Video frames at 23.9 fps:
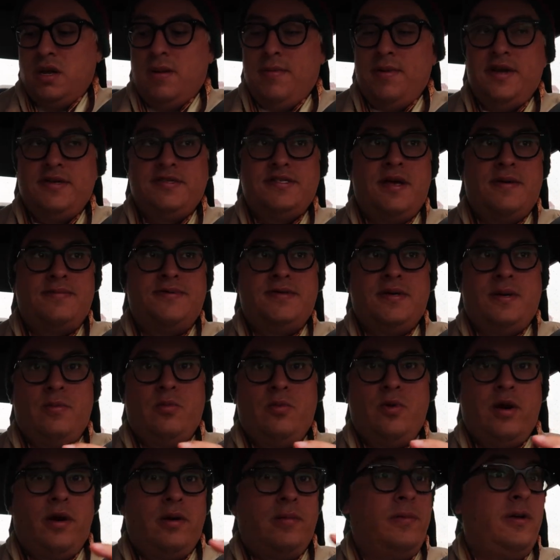I'm gonna stop
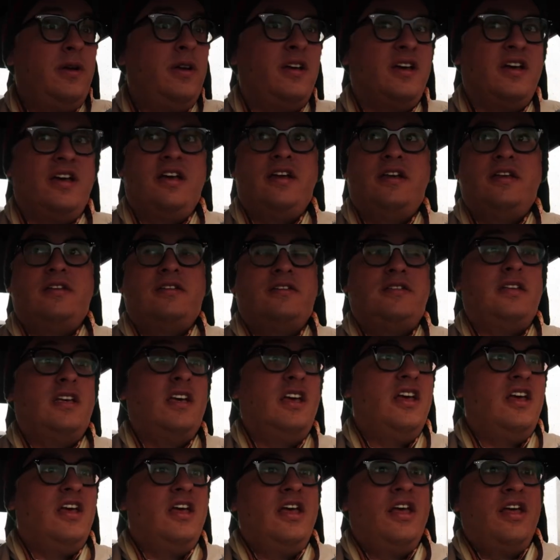somewhere because
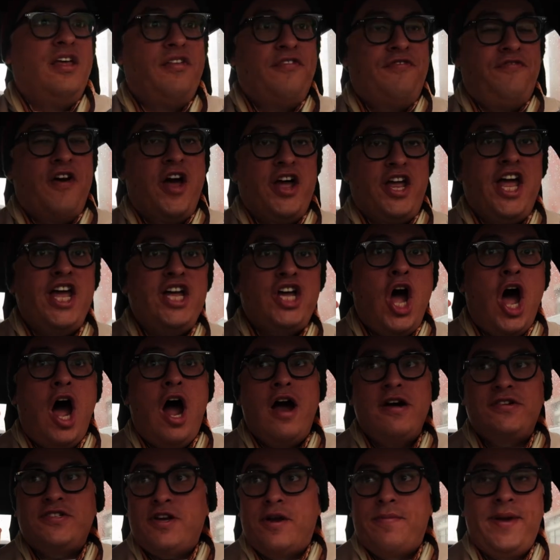fucking
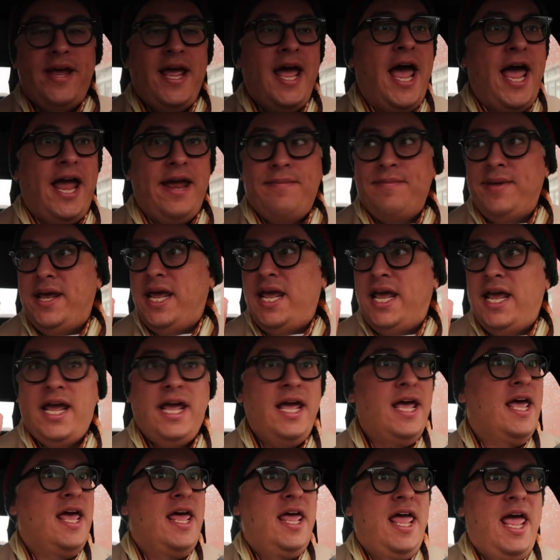cars are behind
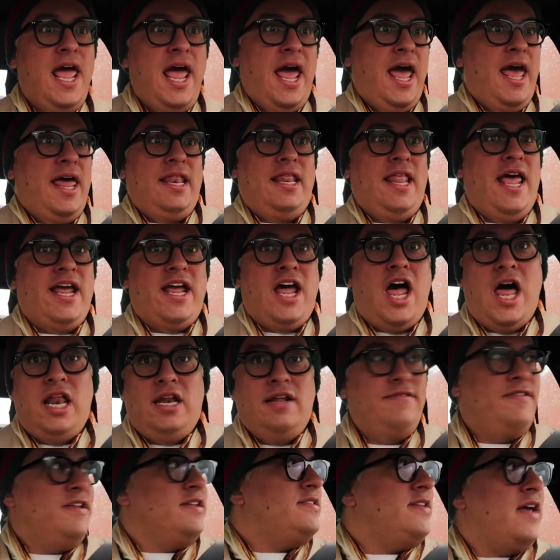me and like all
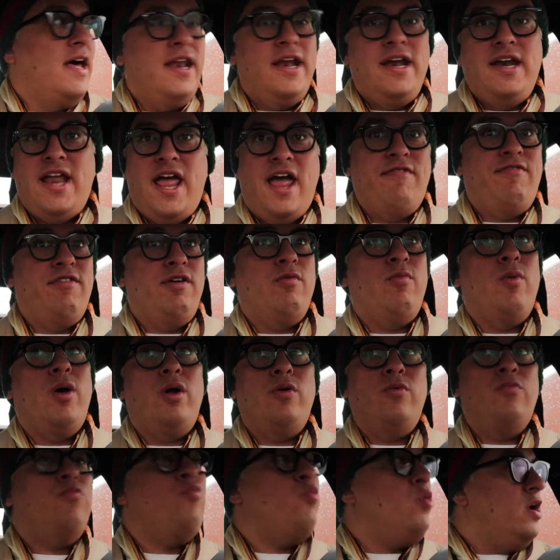of a sudden
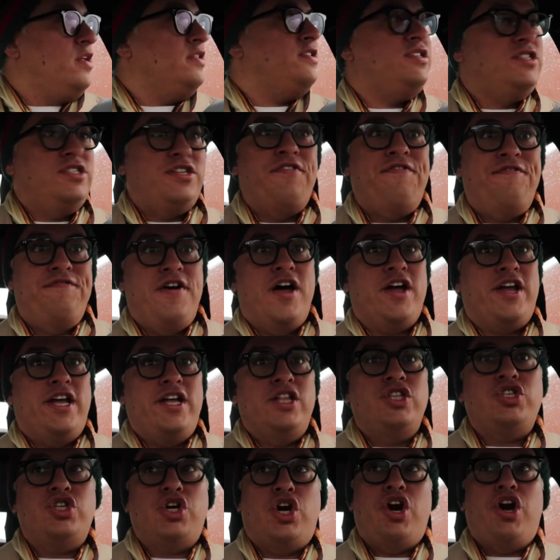everyone wants to
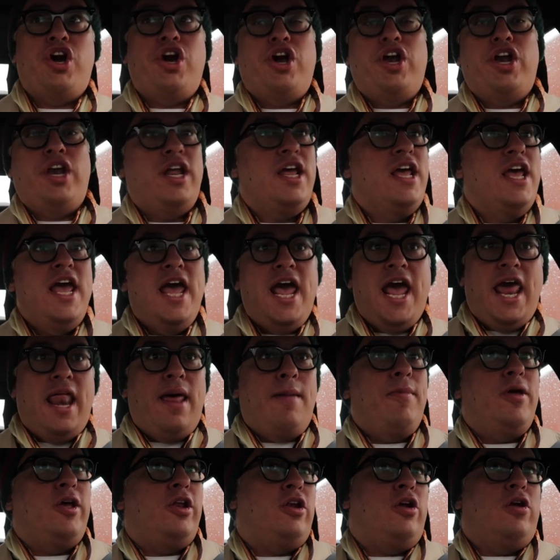fucking turn and
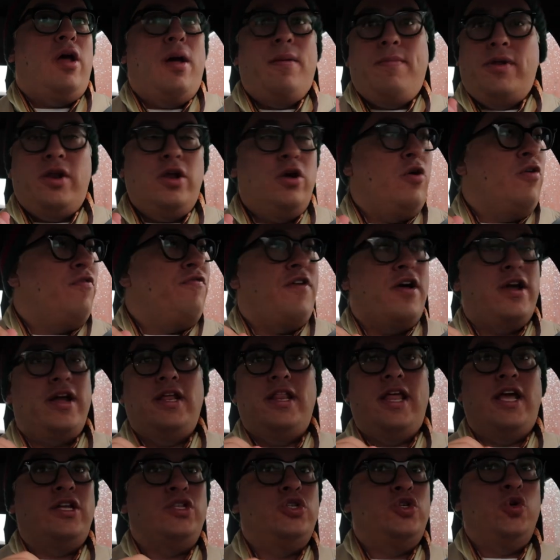I'm gonna I'm gonna go
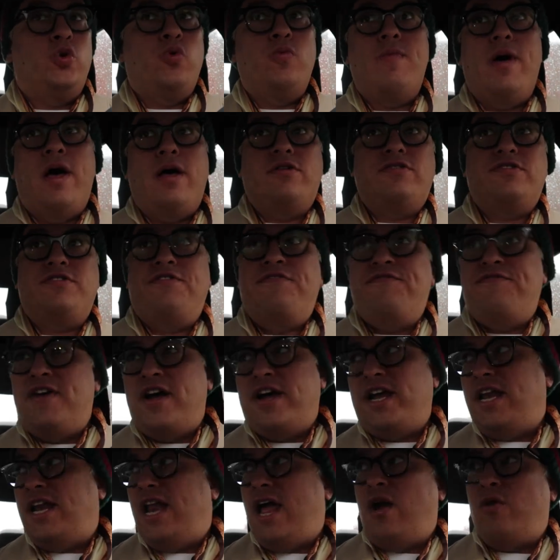fucking like two miles a
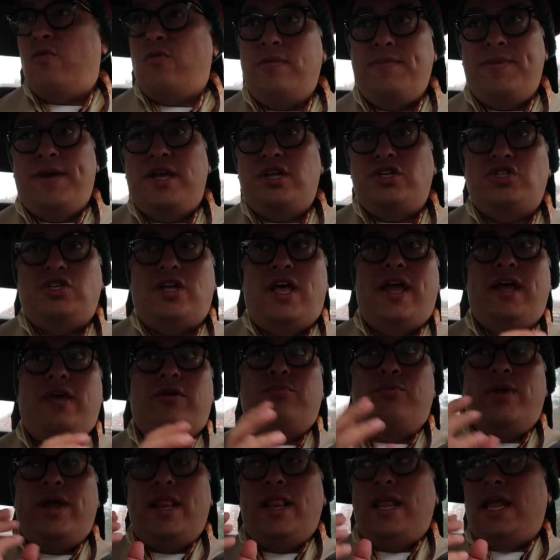fucking hour bitch. Like
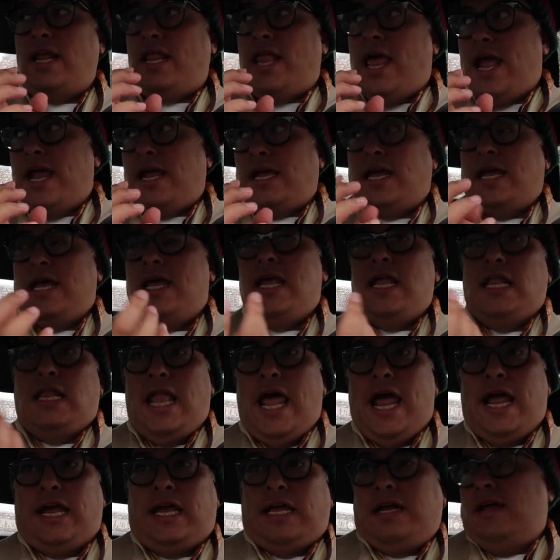really like
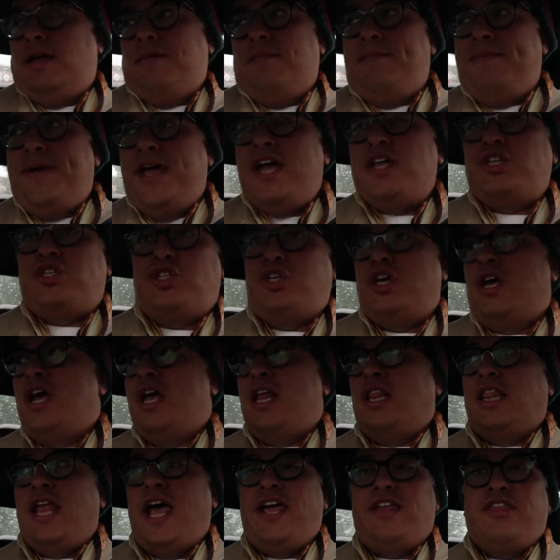like bitch
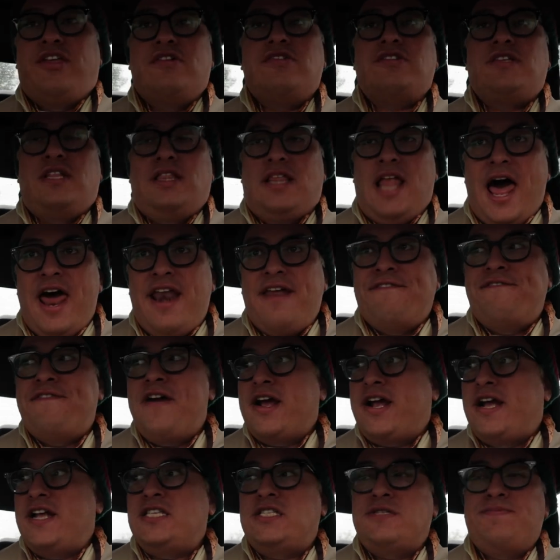like there's a lot of
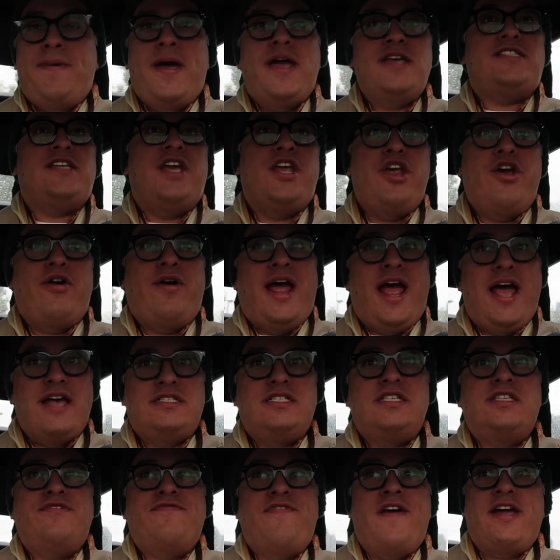fucking space and your
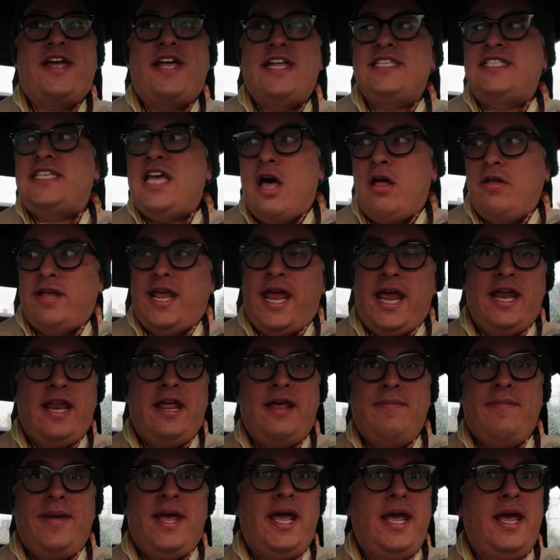ass is fucking
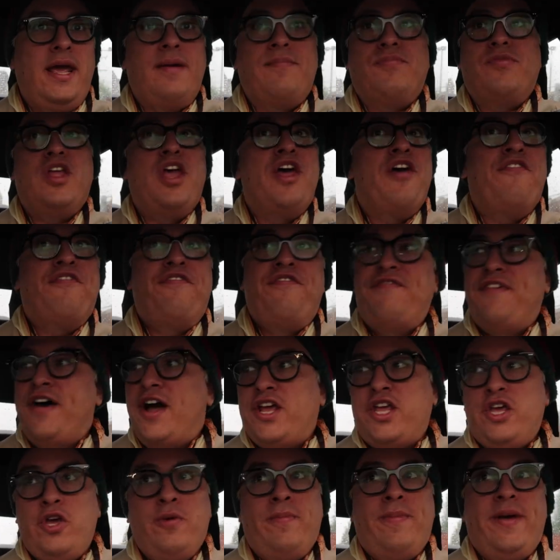tailgating me.
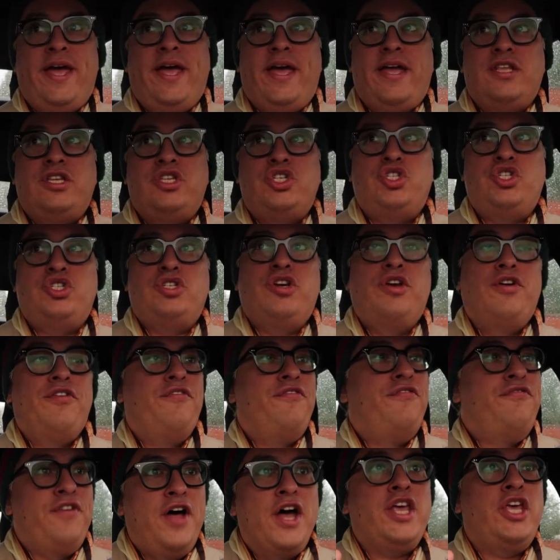Fuck you bitch.
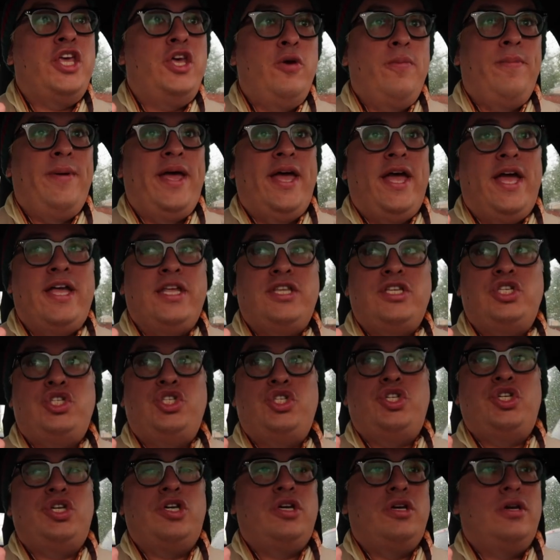Fuck you
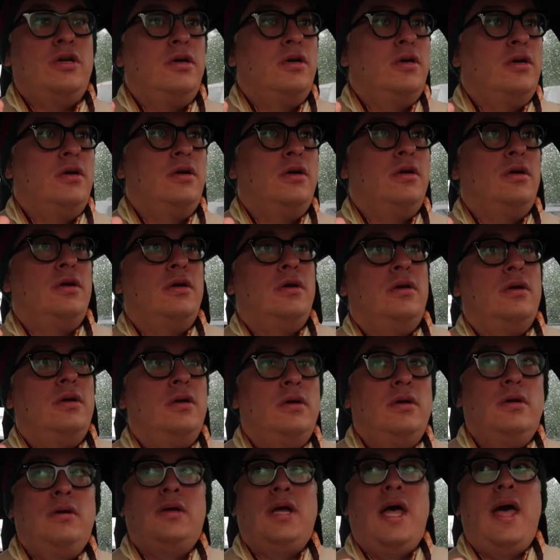bitch.
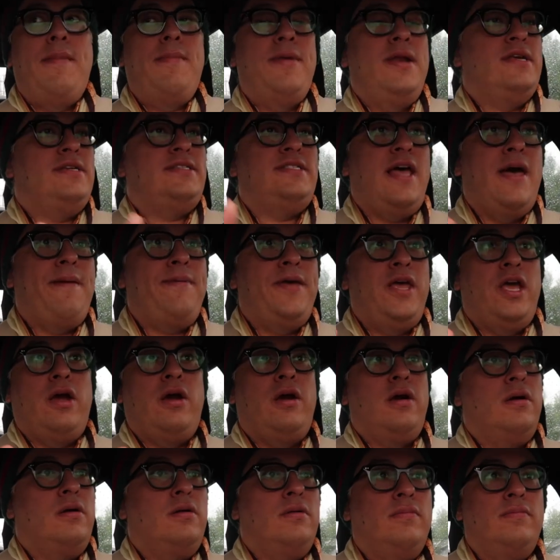I'm gonna stop
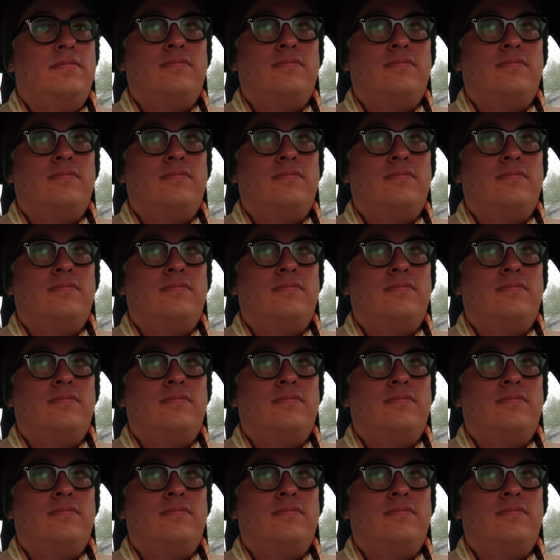here.